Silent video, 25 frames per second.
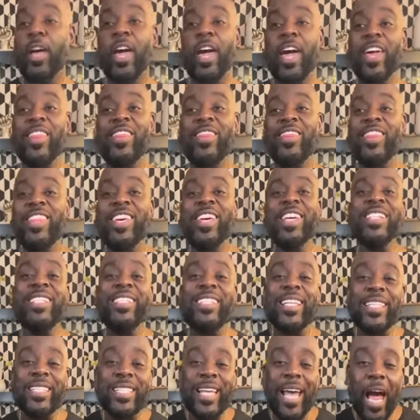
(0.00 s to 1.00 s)
And this
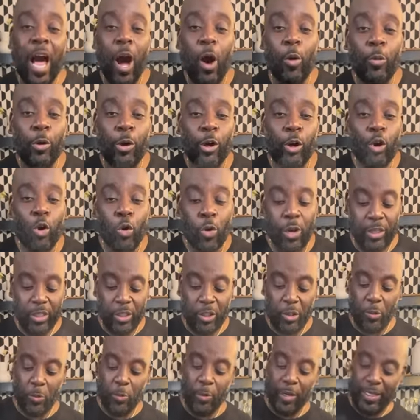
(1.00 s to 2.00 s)
is how we're going
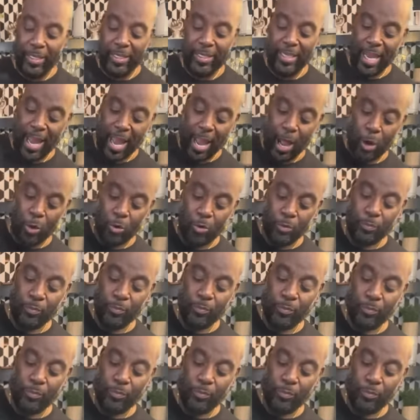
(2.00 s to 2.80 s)
to rinse out